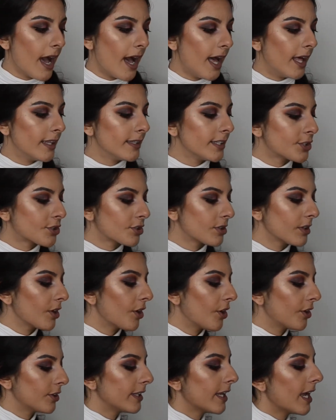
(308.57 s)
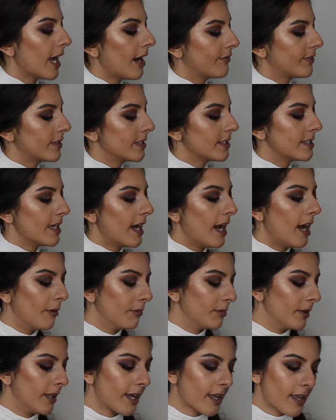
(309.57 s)
I literally only have to
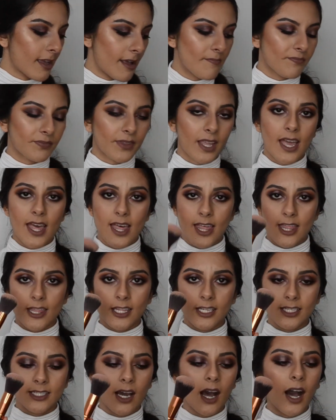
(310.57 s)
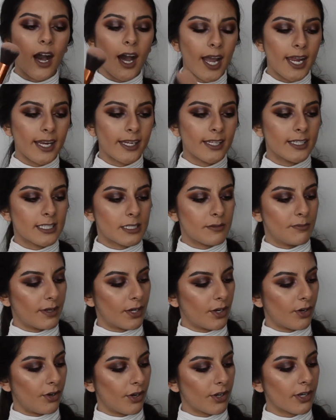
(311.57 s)
dab like the tiniest
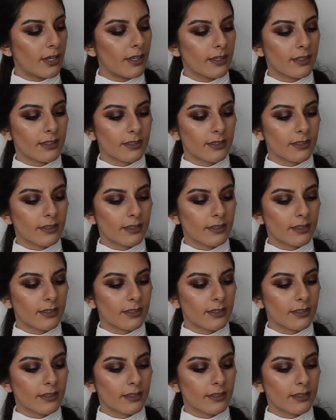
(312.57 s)
bit on